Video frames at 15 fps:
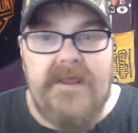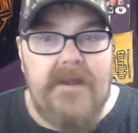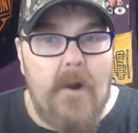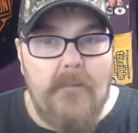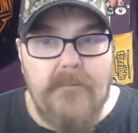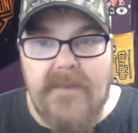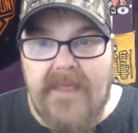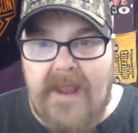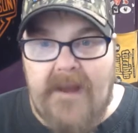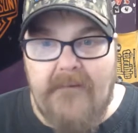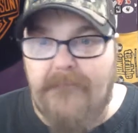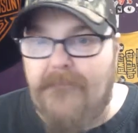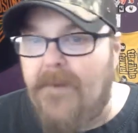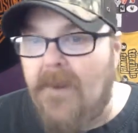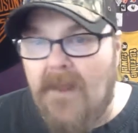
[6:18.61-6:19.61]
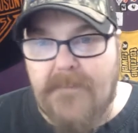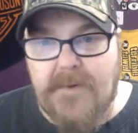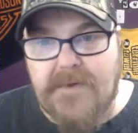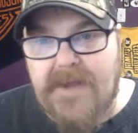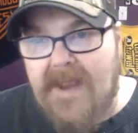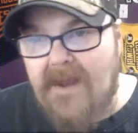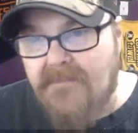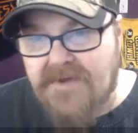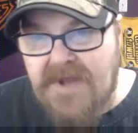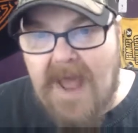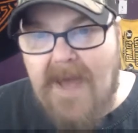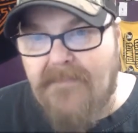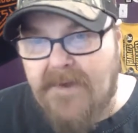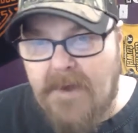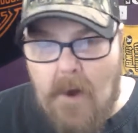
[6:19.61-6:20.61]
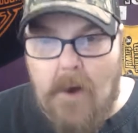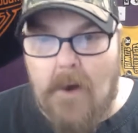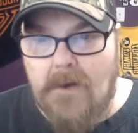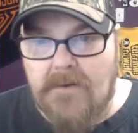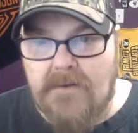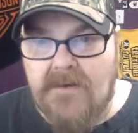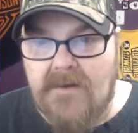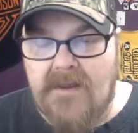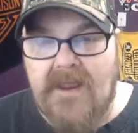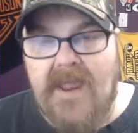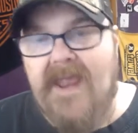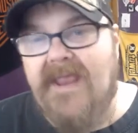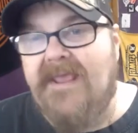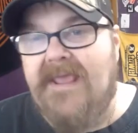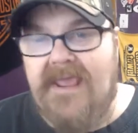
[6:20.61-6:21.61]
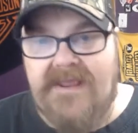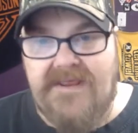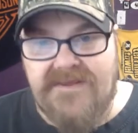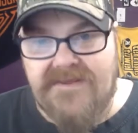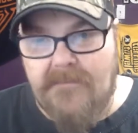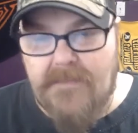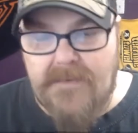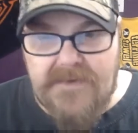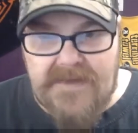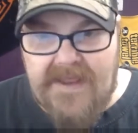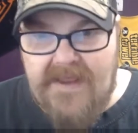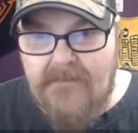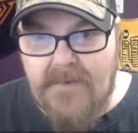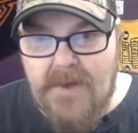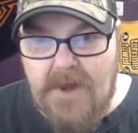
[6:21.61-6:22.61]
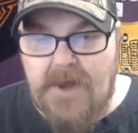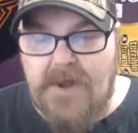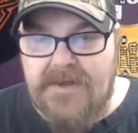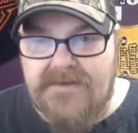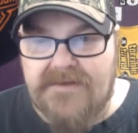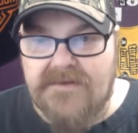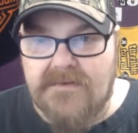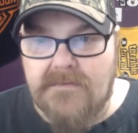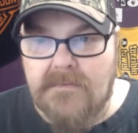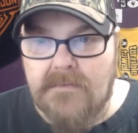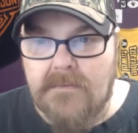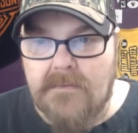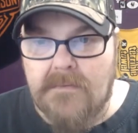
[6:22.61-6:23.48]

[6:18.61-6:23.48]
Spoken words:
Get over there, fill up your damn shopping cart, and get you some damn goods.